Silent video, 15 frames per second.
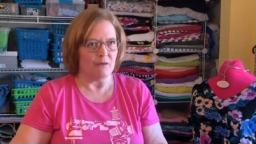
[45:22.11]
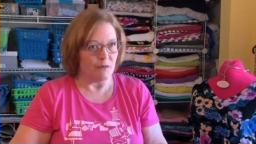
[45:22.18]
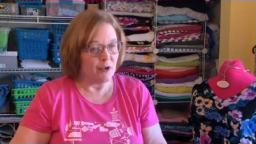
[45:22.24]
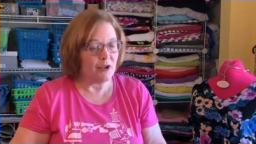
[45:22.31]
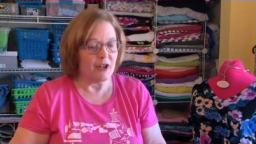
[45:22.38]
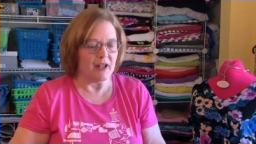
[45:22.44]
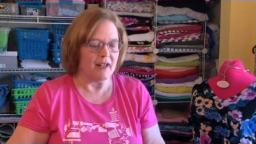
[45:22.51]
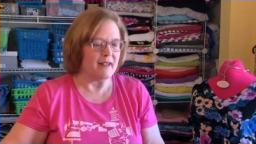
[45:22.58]

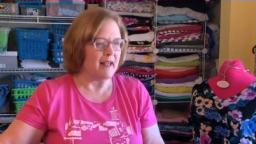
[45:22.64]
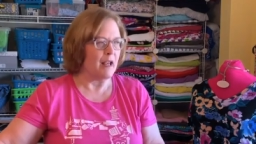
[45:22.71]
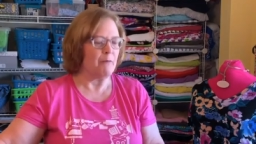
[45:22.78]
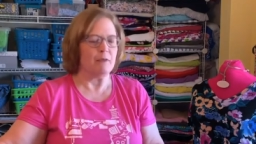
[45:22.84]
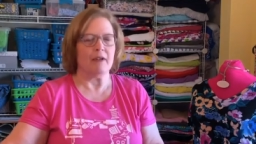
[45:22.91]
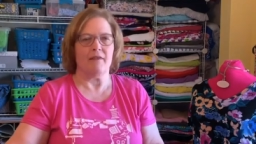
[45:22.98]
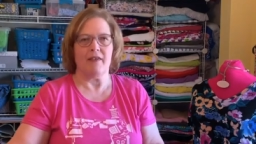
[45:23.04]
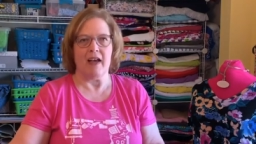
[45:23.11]
real good
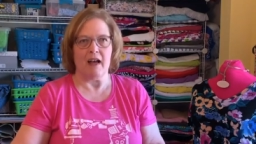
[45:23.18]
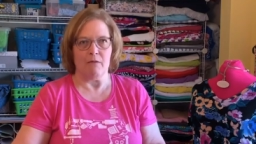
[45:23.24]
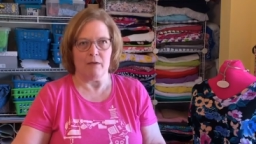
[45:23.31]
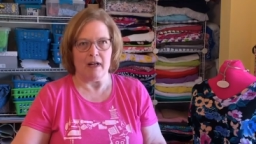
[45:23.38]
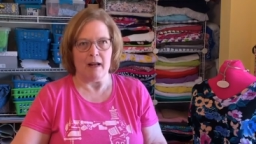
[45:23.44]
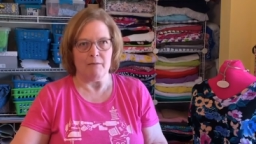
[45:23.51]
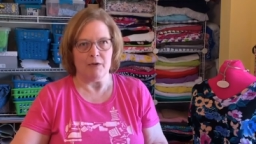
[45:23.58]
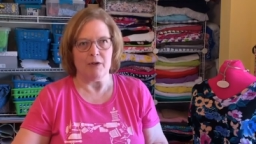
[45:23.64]
example of that
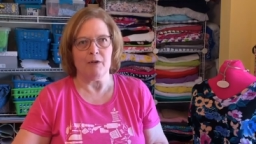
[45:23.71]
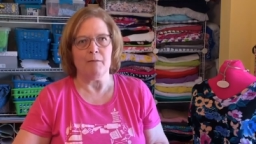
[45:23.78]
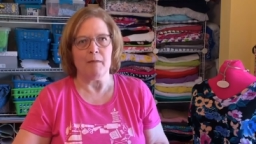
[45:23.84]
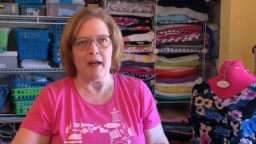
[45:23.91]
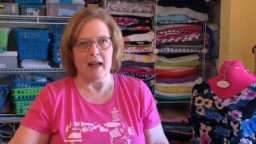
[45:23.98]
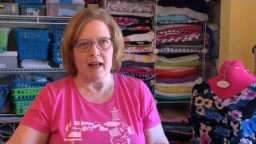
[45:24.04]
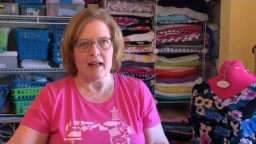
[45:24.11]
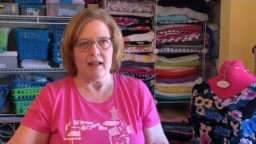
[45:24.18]
when I'm doing
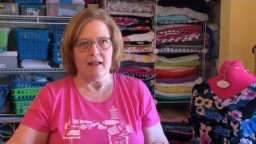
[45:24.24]
my